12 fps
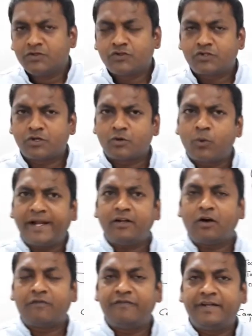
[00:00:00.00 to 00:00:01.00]
So quite
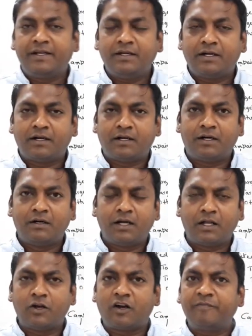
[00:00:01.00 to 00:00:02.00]
often,
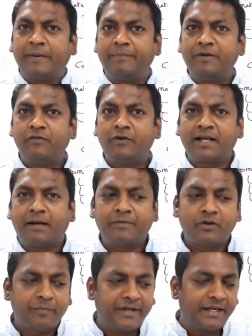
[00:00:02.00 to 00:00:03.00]
a lot of people would come
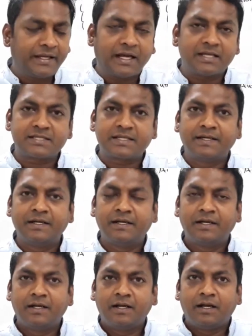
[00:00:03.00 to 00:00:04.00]
to me and ask
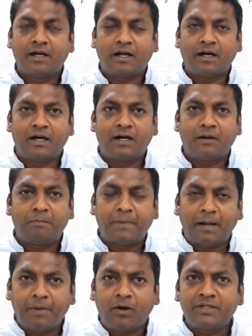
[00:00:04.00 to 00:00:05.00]

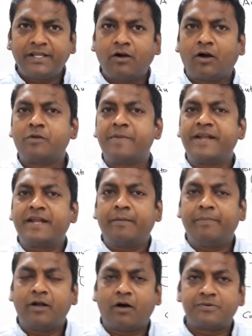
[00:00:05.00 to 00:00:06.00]
about the automated
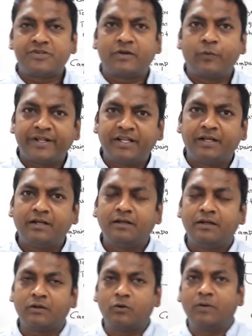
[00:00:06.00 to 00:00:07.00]
bid option within
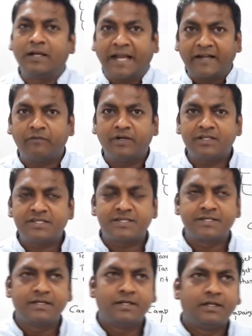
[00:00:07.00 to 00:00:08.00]
Google
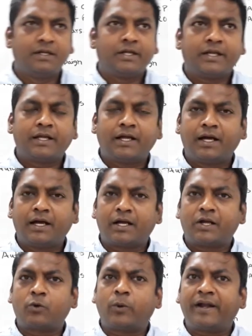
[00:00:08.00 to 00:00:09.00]
AdWords.
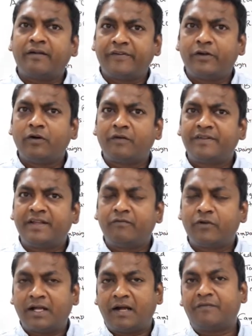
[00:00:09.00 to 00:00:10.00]
Quite a few of them
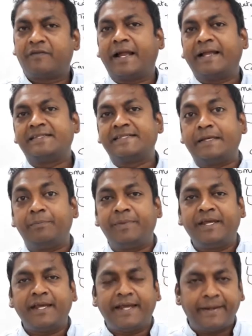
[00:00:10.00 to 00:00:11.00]
would have tried
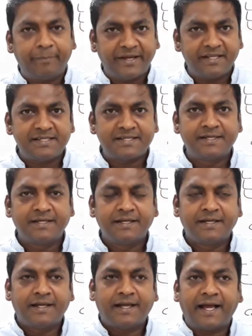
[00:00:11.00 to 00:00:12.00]
CPA bids
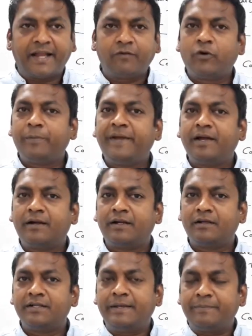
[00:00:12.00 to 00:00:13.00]
and would be under
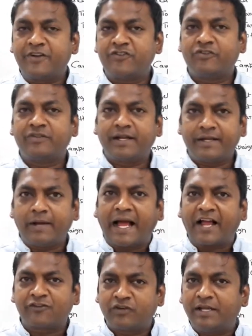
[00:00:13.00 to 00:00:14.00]
the impression that you
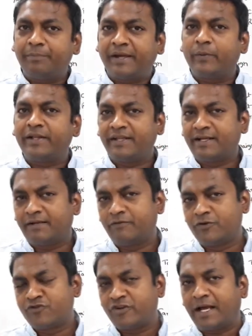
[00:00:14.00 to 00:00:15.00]
actually pay when the
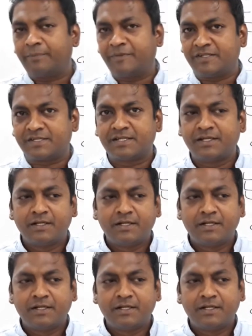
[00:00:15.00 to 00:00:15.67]
conversion happens.